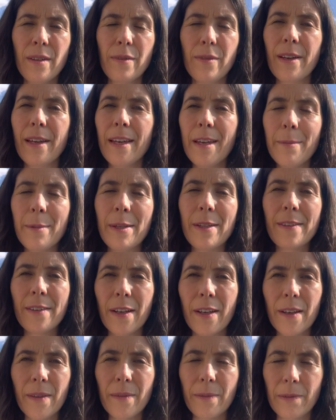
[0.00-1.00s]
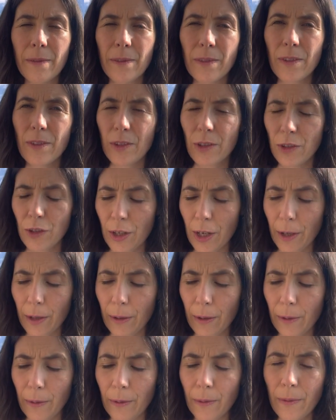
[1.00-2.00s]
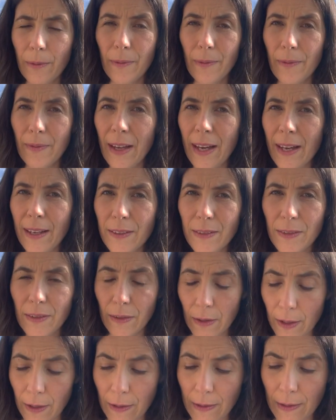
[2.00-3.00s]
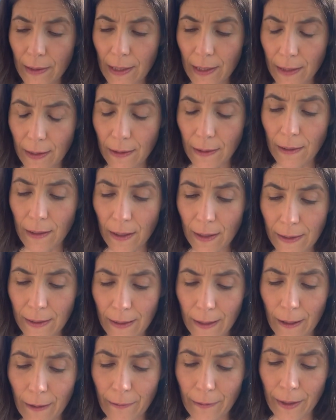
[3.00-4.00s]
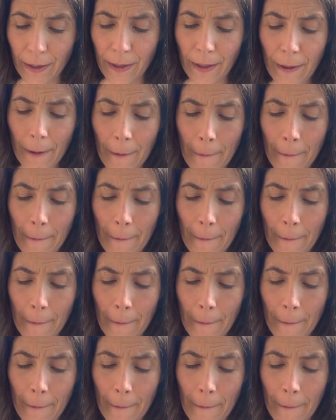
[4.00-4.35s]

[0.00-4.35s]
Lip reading: for him in turn to show that to those he does love. And